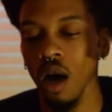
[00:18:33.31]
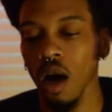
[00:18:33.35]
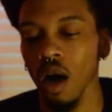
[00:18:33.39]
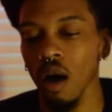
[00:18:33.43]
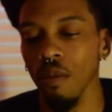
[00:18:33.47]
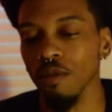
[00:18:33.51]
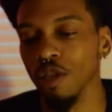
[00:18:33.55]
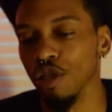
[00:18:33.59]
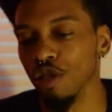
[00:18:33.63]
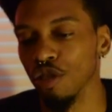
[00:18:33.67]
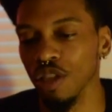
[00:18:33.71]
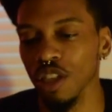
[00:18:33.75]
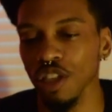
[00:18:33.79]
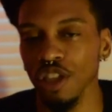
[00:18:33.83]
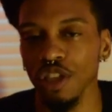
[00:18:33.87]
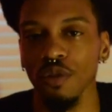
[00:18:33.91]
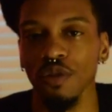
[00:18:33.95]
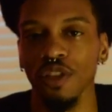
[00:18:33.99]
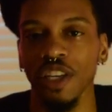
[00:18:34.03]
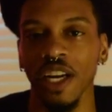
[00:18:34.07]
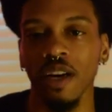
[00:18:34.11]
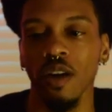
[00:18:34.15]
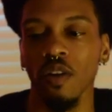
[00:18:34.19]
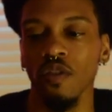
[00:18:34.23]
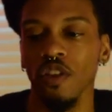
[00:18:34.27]
In traditional
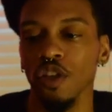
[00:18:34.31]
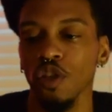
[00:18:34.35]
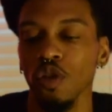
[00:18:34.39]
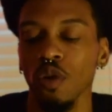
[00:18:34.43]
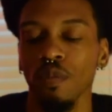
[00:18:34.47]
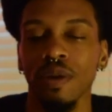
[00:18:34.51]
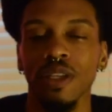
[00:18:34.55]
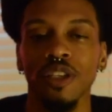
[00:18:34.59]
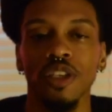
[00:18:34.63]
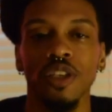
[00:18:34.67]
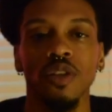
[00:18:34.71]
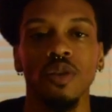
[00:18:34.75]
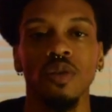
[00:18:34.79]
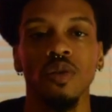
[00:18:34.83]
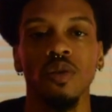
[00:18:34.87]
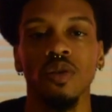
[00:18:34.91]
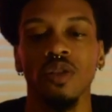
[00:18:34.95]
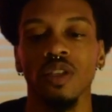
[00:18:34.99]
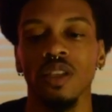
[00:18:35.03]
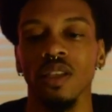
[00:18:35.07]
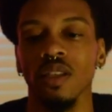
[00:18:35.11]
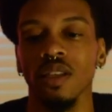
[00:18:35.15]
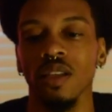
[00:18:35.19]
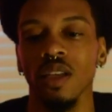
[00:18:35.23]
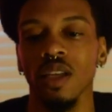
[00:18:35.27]
tarot, the Two of Pentacles
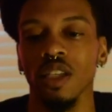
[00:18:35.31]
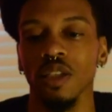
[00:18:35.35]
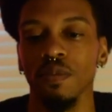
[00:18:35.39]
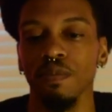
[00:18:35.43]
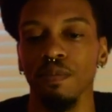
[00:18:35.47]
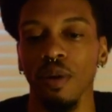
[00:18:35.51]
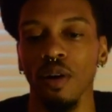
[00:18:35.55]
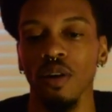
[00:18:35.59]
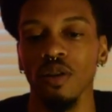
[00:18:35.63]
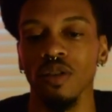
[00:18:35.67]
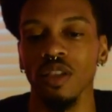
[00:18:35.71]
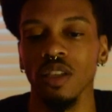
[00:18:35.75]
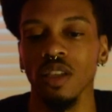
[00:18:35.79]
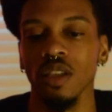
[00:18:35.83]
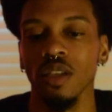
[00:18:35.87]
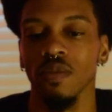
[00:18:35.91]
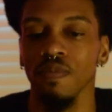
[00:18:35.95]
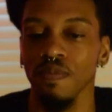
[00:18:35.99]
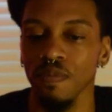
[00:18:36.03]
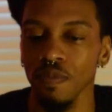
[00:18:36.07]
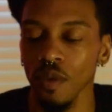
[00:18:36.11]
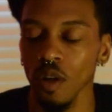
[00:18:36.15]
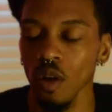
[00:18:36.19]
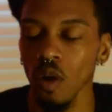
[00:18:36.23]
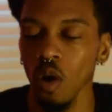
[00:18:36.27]
is this person
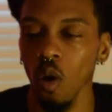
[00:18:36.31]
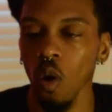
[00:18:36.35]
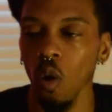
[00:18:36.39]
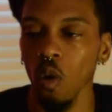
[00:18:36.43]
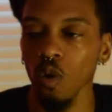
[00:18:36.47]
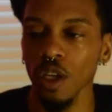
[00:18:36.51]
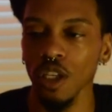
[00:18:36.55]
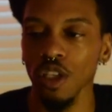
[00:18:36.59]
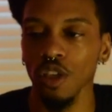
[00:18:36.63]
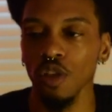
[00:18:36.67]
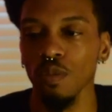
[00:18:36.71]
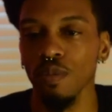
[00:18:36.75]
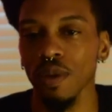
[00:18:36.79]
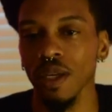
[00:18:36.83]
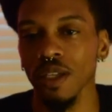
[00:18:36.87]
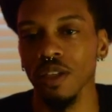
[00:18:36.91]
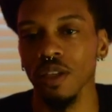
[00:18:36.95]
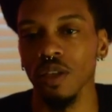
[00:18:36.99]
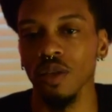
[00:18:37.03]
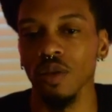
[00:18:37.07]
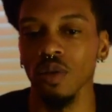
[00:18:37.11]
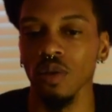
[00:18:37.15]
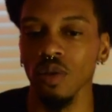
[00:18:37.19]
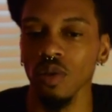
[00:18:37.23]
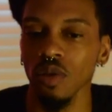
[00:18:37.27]
holding two
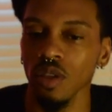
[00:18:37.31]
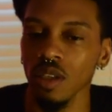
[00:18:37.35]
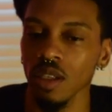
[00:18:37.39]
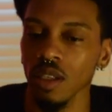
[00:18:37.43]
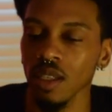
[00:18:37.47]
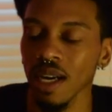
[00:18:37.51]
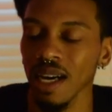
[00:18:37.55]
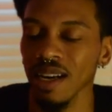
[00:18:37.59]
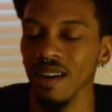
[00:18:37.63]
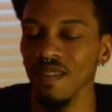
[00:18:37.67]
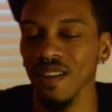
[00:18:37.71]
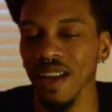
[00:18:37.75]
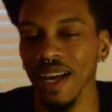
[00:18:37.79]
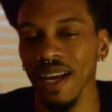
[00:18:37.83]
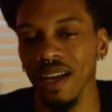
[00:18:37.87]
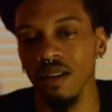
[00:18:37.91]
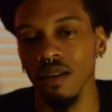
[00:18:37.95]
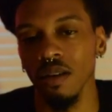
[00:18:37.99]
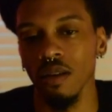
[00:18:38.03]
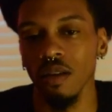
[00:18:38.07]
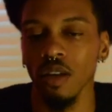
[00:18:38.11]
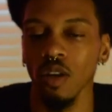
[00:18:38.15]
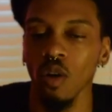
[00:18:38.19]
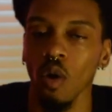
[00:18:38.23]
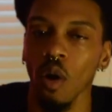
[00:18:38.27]
pentacles and kind of like
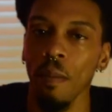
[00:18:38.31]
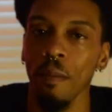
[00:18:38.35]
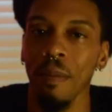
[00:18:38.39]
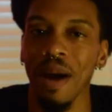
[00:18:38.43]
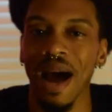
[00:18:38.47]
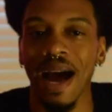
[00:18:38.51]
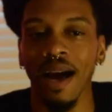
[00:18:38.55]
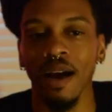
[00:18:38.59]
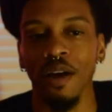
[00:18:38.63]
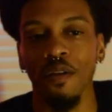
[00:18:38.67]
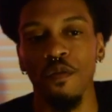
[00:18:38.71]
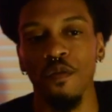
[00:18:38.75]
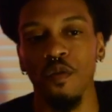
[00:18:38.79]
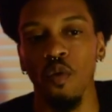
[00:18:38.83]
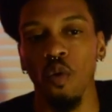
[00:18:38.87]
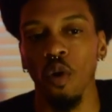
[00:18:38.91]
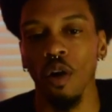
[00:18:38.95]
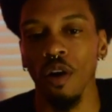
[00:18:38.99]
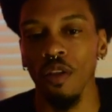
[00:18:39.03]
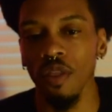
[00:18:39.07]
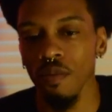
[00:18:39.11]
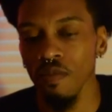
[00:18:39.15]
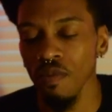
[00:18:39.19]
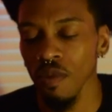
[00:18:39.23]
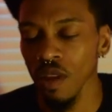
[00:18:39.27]
going back and
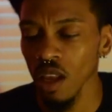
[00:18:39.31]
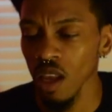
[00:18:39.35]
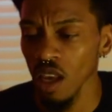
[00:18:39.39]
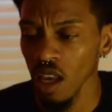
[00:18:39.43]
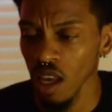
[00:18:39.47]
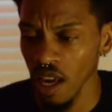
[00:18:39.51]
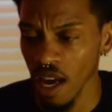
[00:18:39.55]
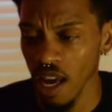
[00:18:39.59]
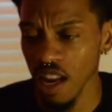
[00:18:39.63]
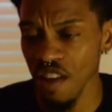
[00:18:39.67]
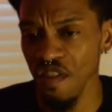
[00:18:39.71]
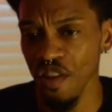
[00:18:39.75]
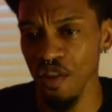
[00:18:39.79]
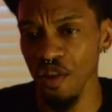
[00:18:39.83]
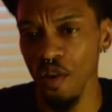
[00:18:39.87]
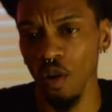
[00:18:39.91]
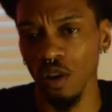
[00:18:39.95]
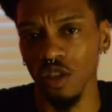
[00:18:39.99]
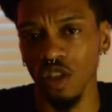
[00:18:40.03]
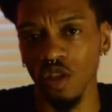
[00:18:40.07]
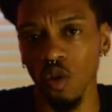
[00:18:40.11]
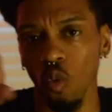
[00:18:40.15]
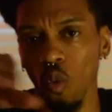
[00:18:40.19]
forth. And if you notice, the